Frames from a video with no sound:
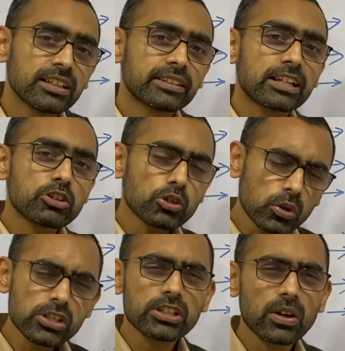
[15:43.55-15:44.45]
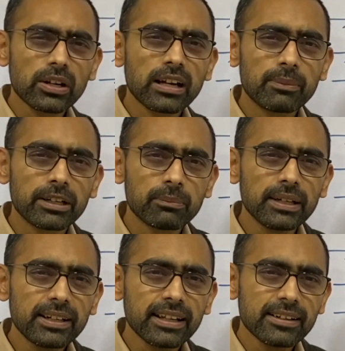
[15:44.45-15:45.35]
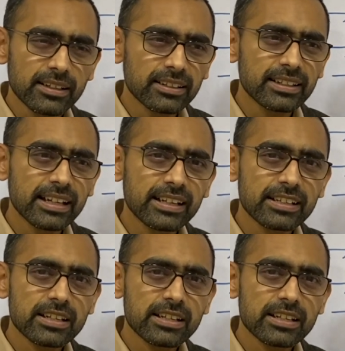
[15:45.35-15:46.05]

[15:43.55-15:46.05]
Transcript: that shows your commitment, and then